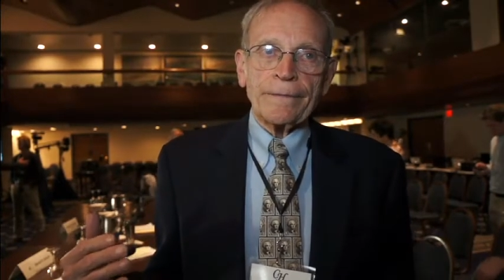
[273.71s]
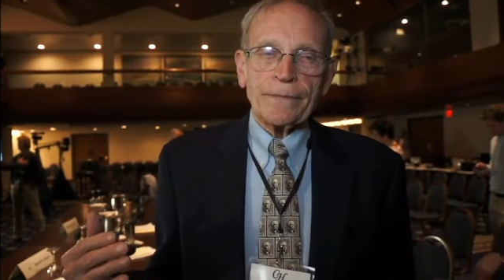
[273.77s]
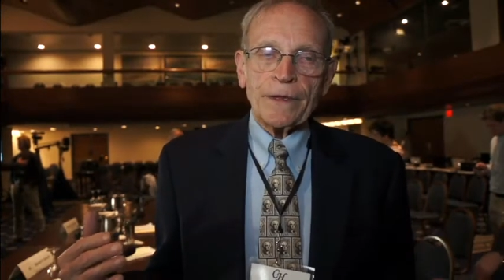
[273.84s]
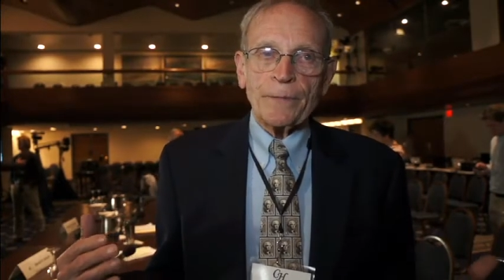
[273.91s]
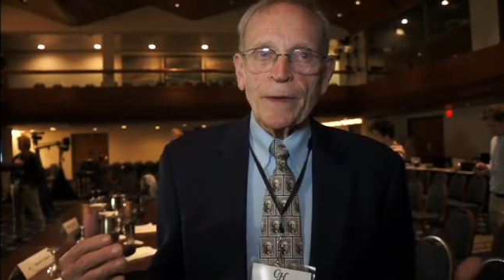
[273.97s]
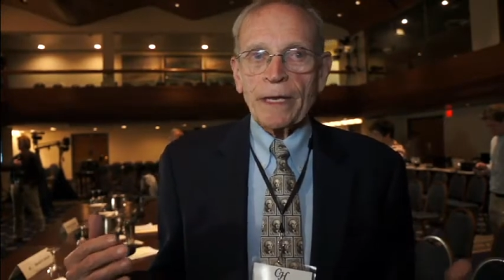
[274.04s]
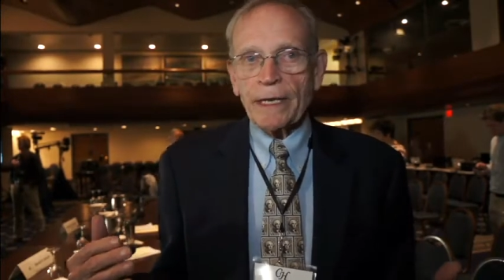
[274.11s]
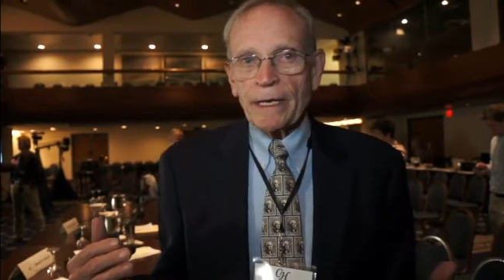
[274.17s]

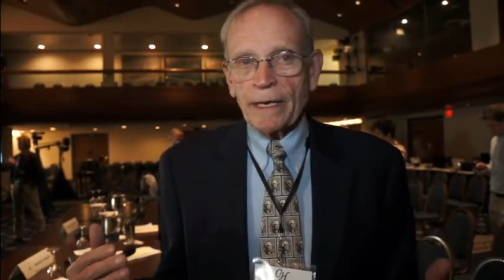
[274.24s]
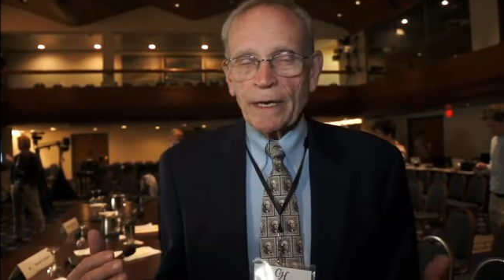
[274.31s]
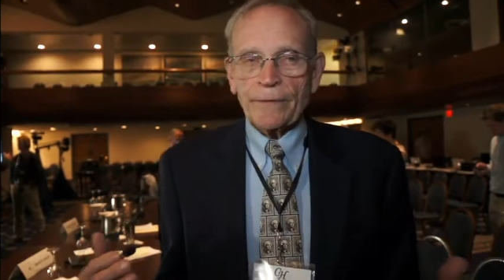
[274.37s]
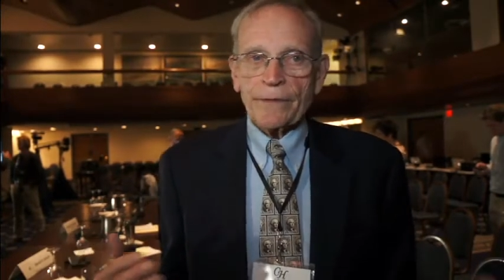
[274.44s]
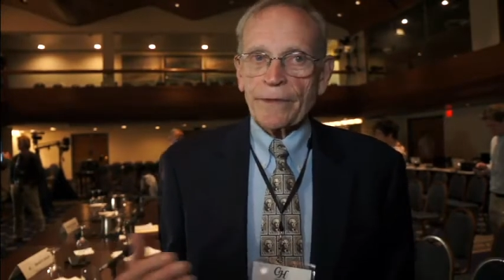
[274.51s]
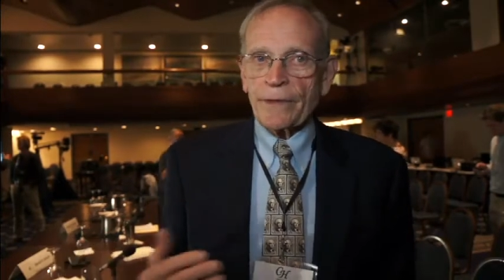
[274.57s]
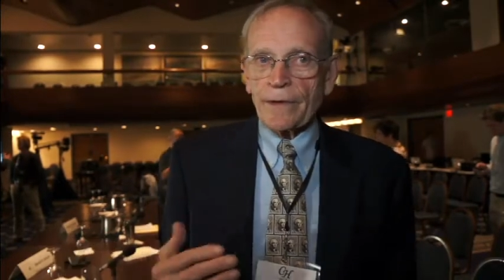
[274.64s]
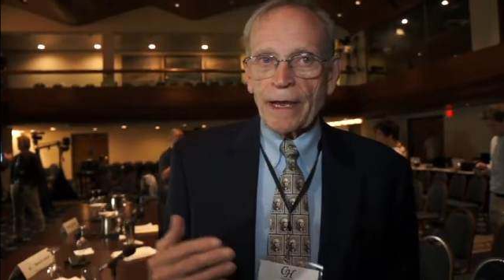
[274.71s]
depending on
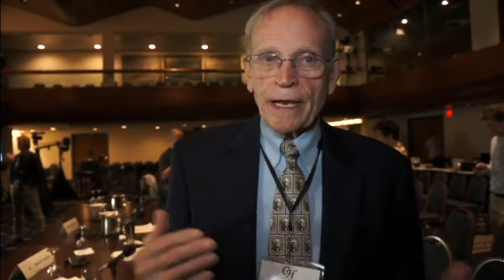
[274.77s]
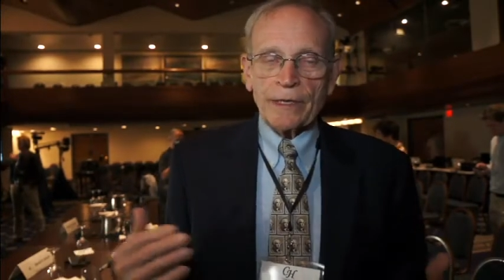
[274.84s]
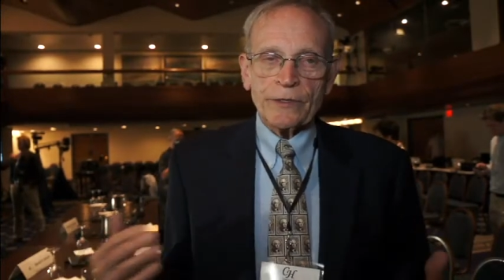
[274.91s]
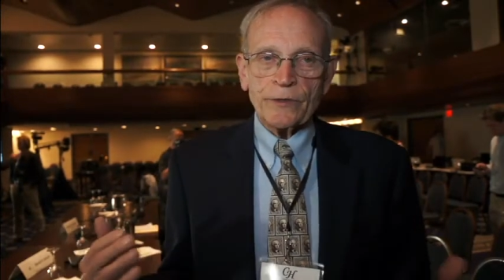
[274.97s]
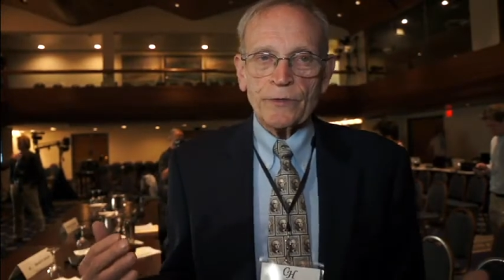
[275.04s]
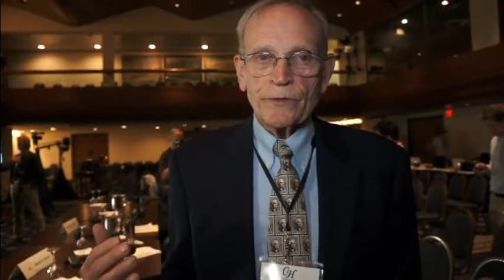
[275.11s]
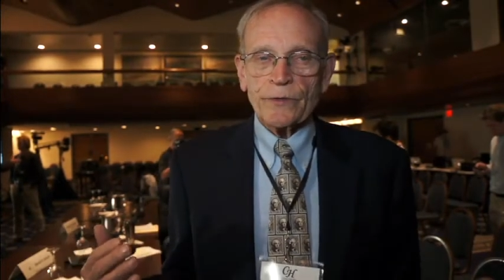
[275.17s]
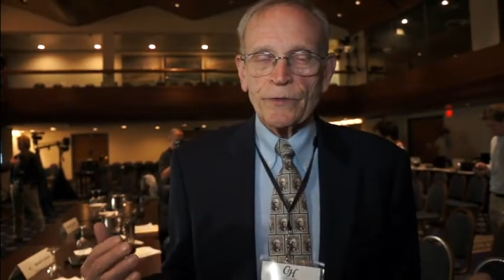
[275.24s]
their
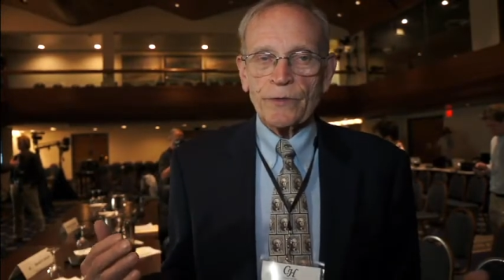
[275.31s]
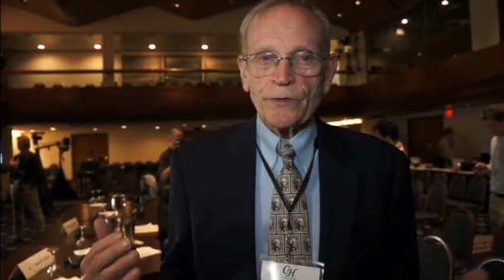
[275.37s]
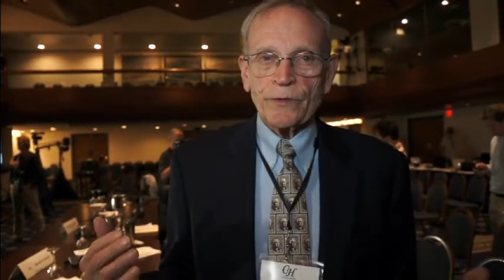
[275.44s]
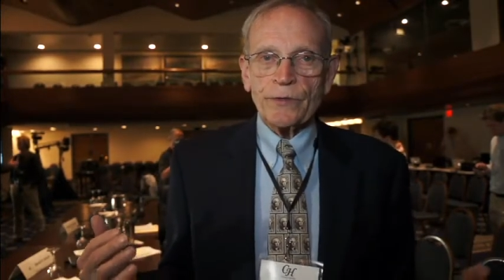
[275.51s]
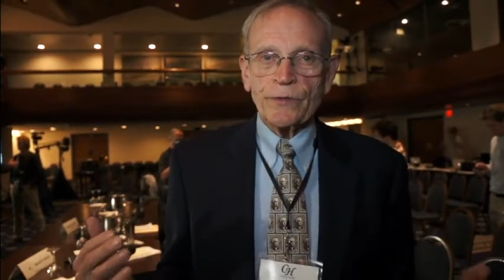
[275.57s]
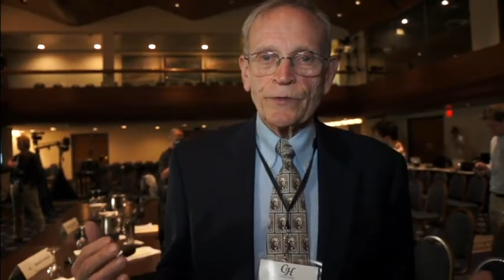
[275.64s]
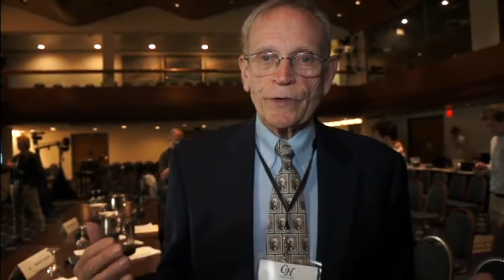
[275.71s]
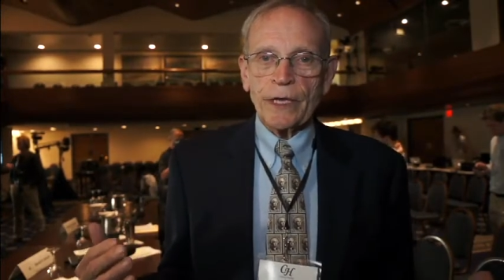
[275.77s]
attitude,
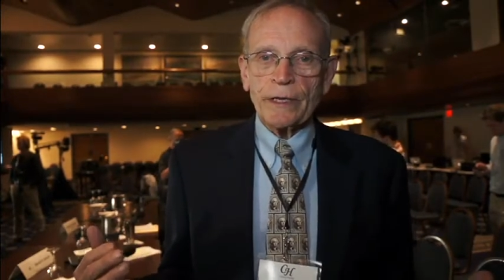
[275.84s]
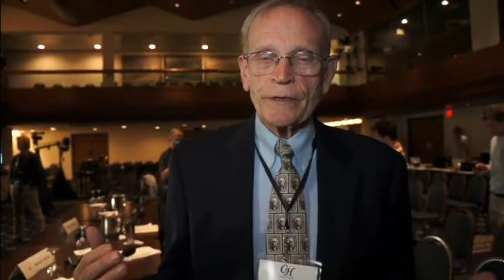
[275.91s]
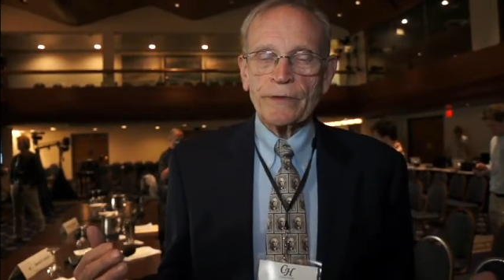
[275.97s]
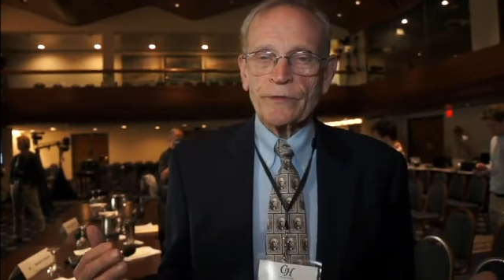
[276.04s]
you can